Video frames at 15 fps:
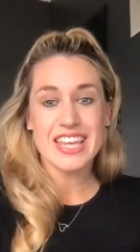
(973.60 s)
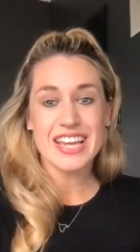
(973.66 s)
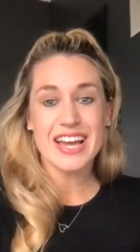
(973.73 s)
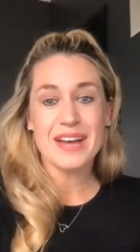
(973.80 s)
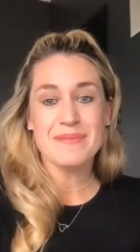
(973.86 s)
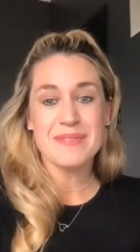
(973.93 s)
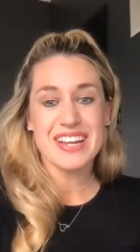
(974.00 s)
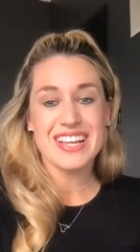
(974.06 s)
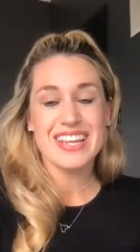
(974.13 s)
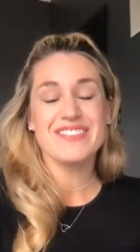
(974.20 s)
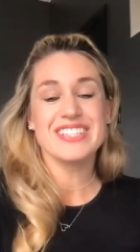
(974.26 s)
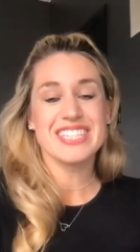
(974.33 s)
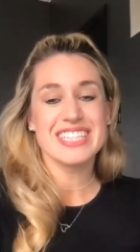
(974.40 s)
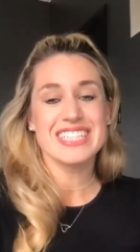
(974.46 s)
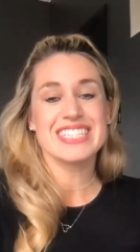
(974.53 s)
I think I'm, um, and
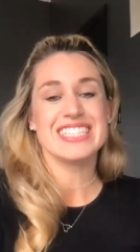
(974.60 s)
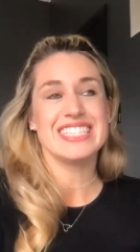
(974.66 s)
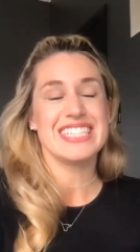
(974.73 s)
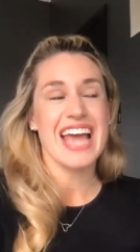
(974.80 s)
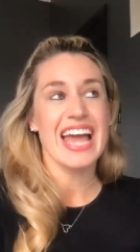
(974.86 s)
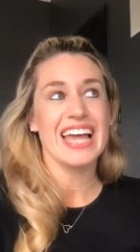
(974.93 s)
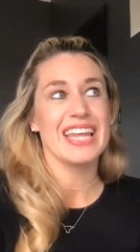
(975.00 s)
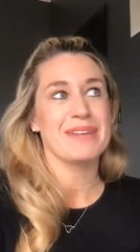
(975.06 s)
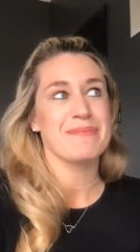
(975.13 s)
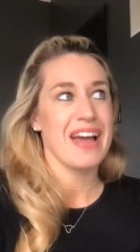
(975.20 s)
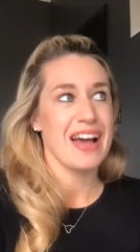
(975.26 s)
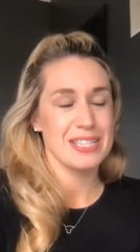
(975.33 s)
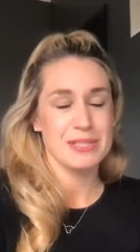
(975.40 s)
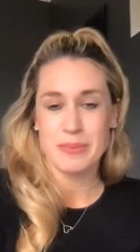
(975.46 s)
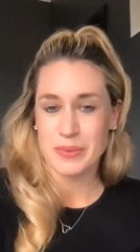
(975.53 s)
even to this day, like
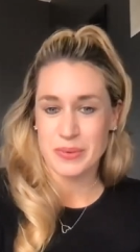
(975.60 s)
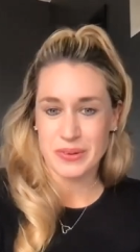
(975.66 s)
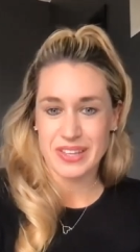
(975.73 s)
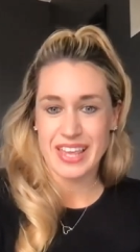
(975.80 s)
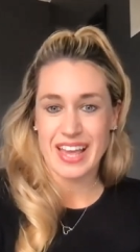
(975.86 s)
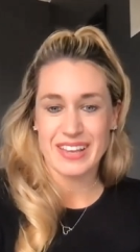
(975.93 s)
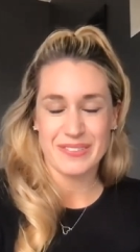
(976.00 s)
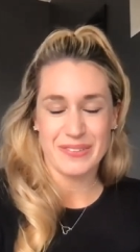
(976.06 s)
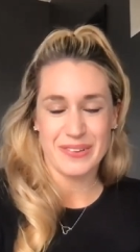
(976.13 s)
my husband will,